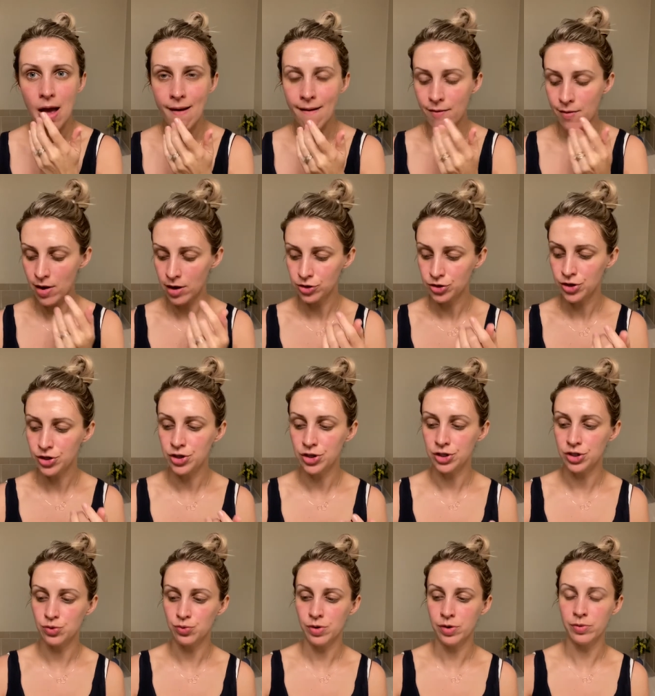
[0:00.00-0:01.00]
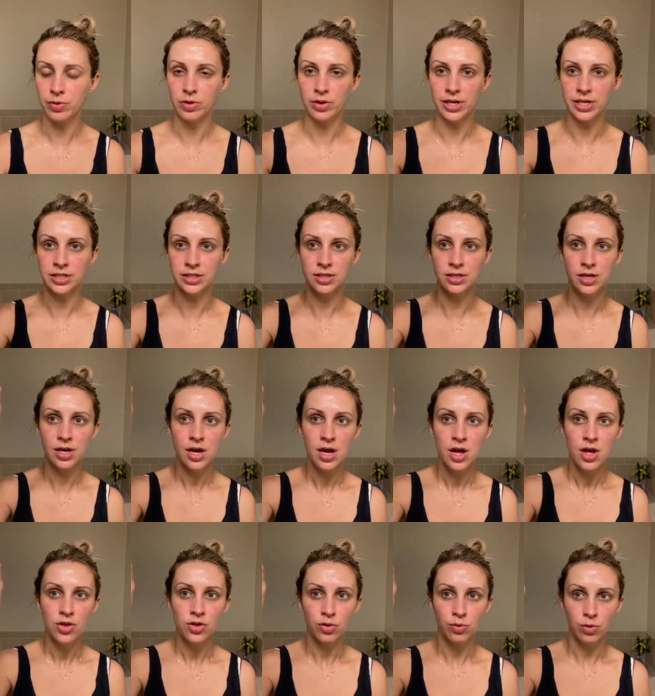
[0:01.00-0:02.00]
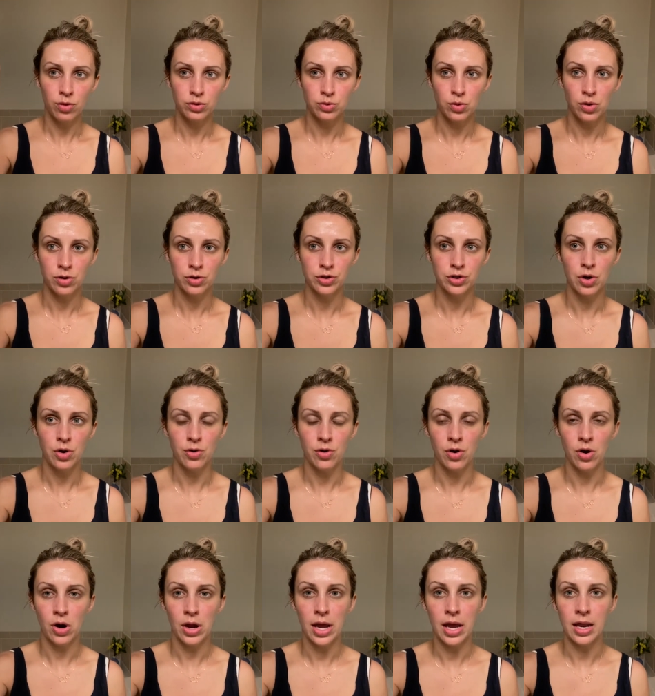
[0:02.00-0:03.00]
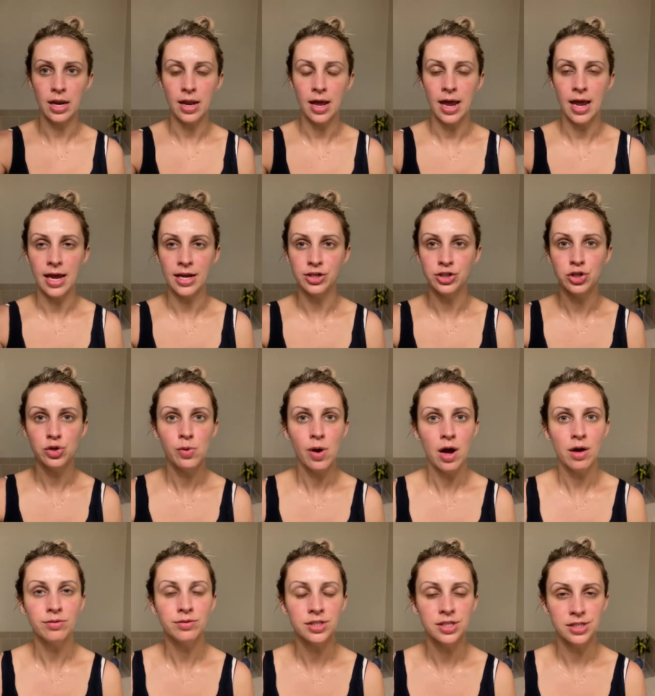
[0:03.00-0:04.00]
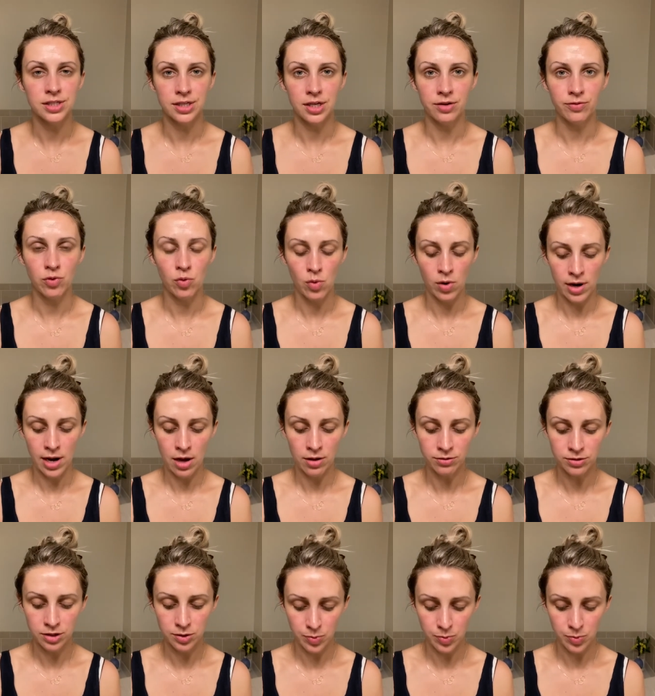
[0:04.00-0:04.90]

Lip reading: We actually just re-released the Rose Water Toner in a 2 ounce instead of a 1 ounce